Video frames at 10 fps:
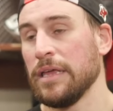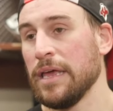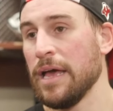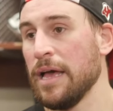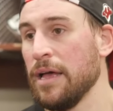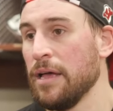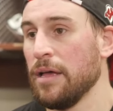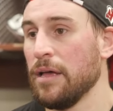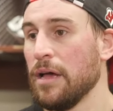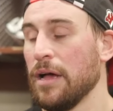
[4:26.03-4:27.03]
Yeah.
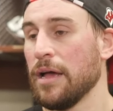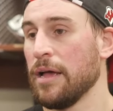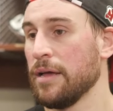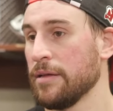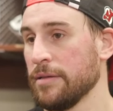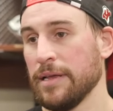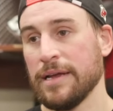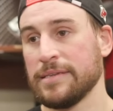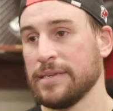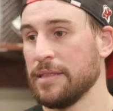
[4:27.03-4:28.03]
Like
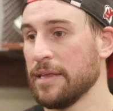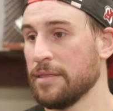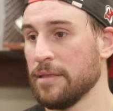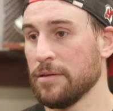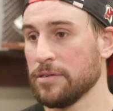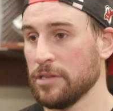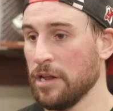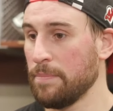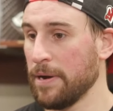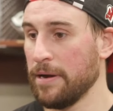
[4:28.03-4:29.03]
I said, there's a lot
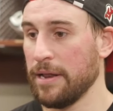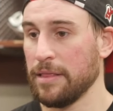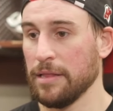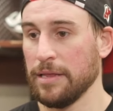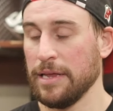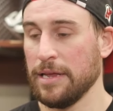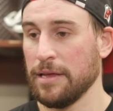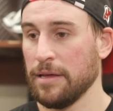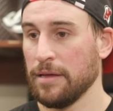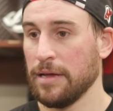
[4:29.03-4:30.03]
of parity in the league.
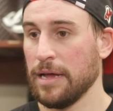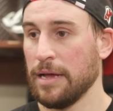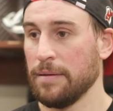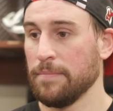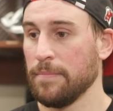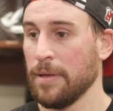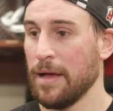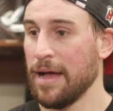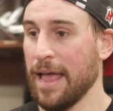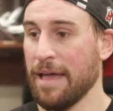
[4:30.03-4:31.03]

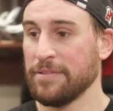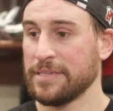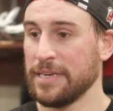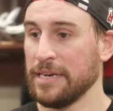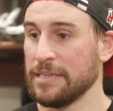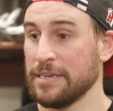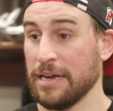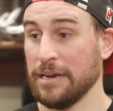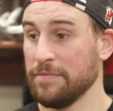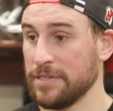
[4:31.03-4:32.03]
I haven't seen a
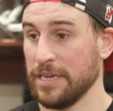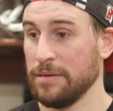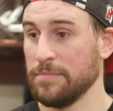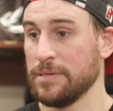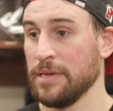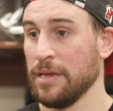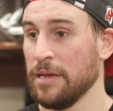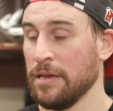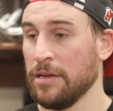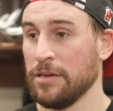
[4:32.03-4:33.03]
ton of teams
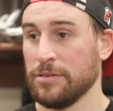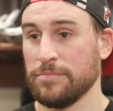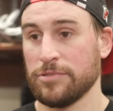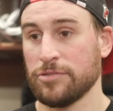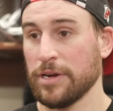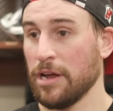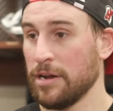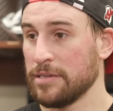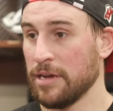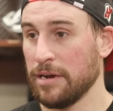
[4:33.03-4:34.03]
string on
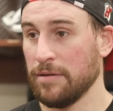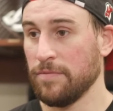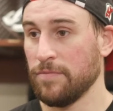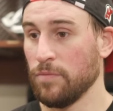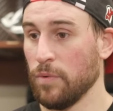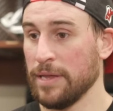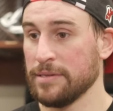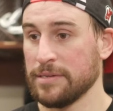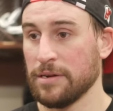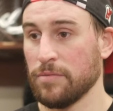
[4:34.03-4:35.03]
a ton of
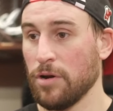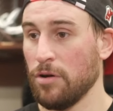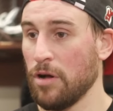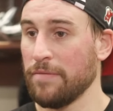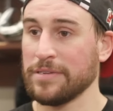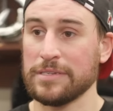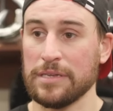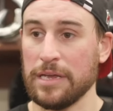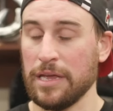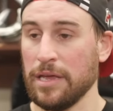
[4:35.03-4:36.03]
wins in a row.
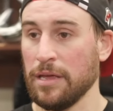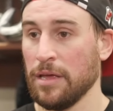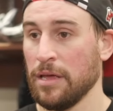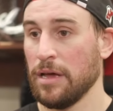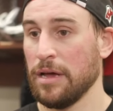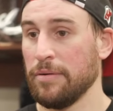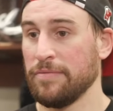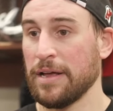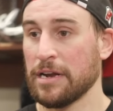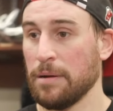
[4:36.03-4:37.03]
Obviously, we've
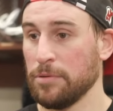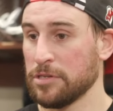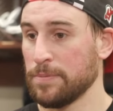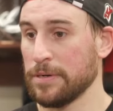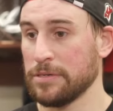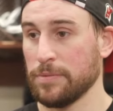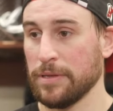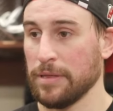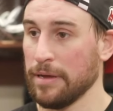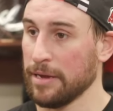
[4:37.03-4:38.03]
had a couple spurts
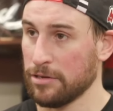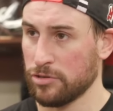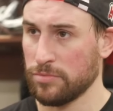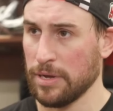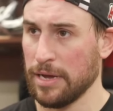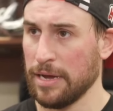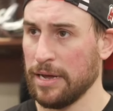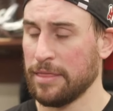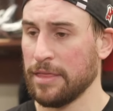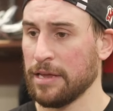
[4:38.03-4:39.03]
with, like,
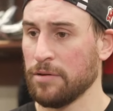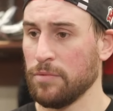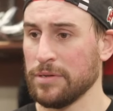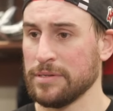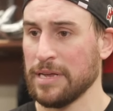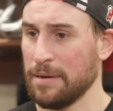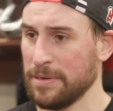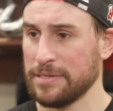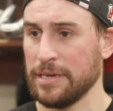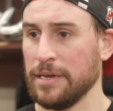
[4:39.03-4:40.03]
I think it was
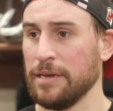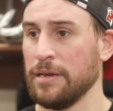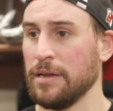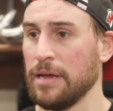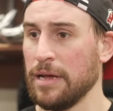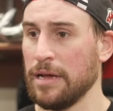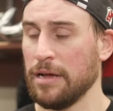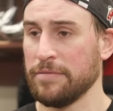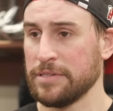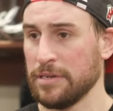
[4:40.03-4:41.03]
Edmonton.
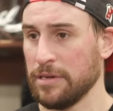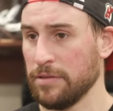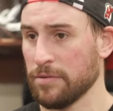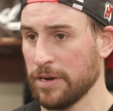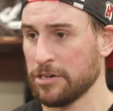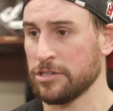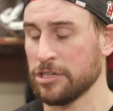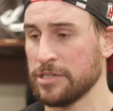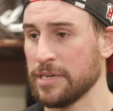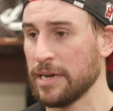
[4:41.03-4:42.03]
Obviously, the Rangers
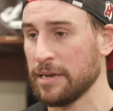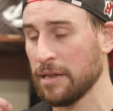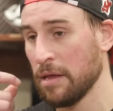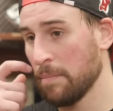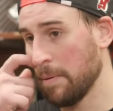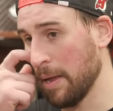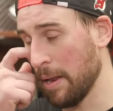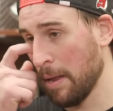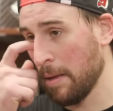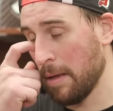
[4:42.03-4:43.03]
just did it. But
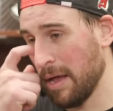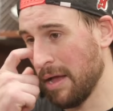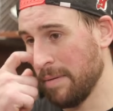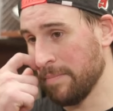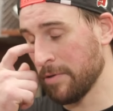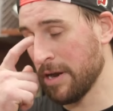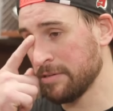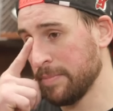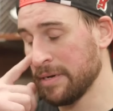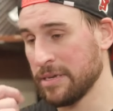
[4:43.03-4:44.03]
there
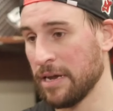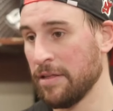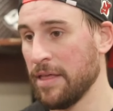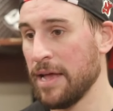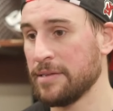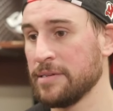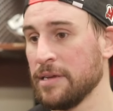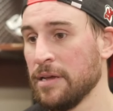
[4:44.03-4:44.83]
hasn't been a ton of that.